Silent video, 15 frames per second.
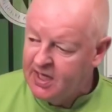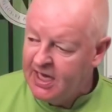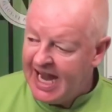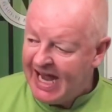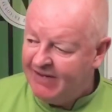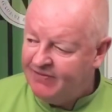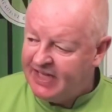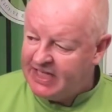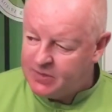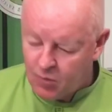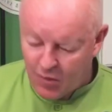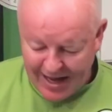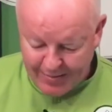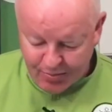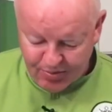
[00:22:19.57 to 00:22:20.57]
have these
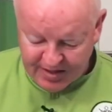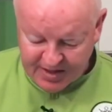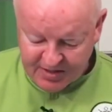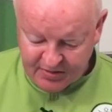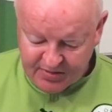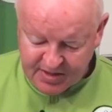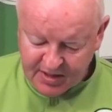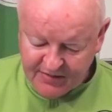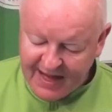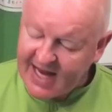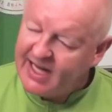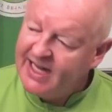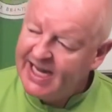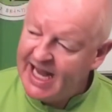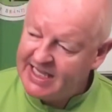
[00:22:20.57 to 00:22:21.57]
white bristles, so they're
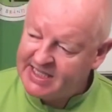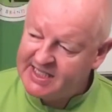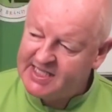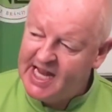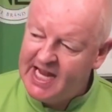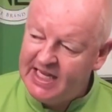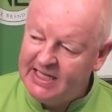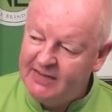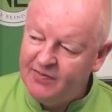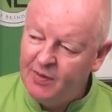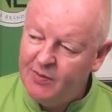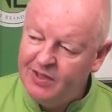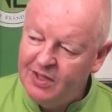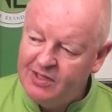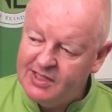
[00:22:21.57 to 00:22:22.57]
going to get stained if you
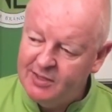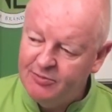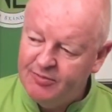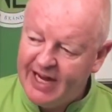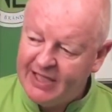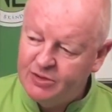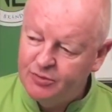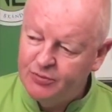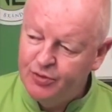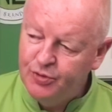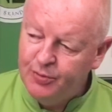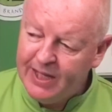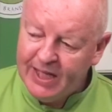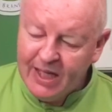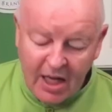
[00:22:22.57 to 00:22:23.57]
were using red or
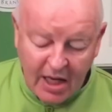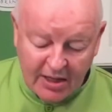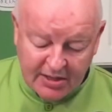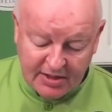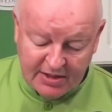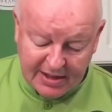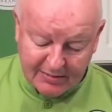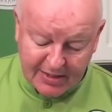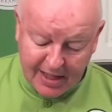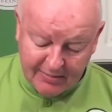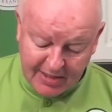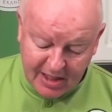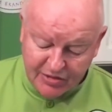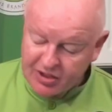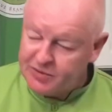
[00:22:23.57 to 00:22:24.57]
ruby. So
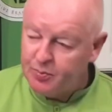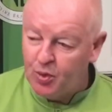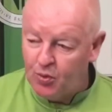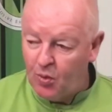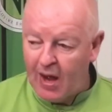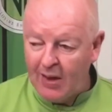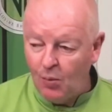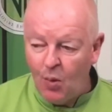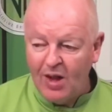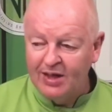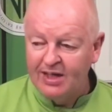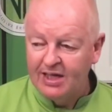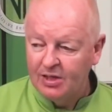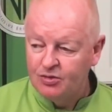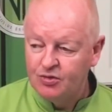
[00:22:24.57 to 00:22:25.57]
sometimes I'll just put like one
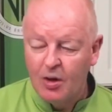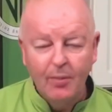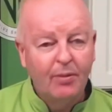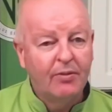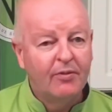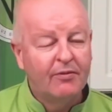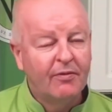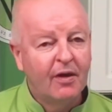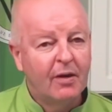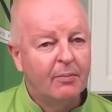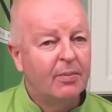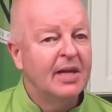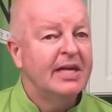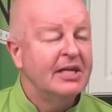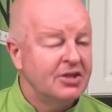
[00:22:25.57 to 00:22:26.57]
little drop of
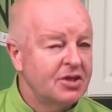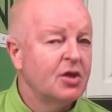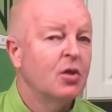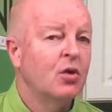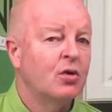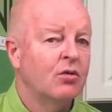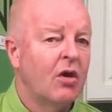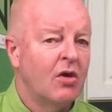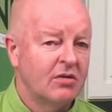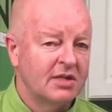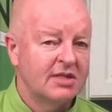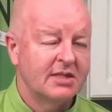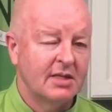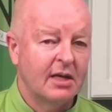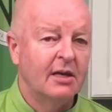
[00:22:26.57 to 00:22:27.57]
bleach
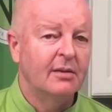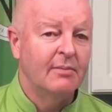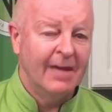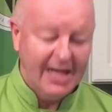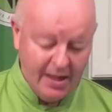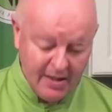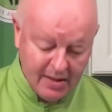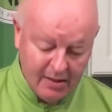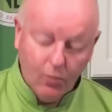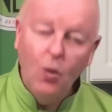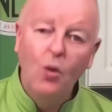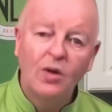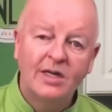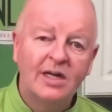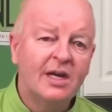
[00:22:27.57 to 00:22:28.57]
Clorox in the
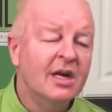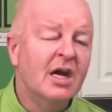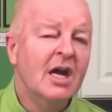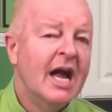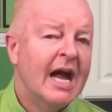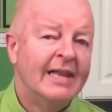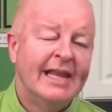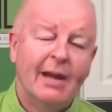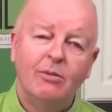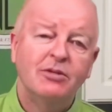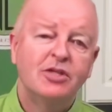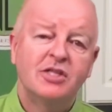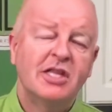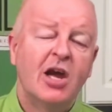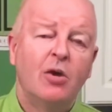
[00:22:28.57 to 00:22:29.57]
water, and that will
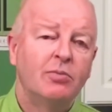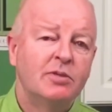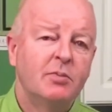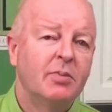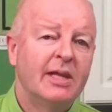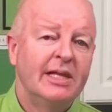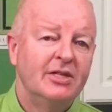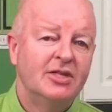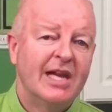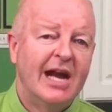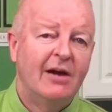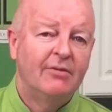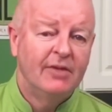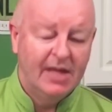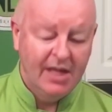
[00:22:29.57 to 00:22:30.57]
just help to bleach
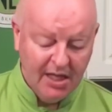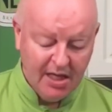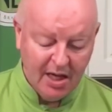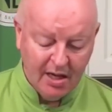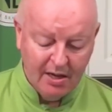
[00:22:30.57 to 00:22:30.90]
out the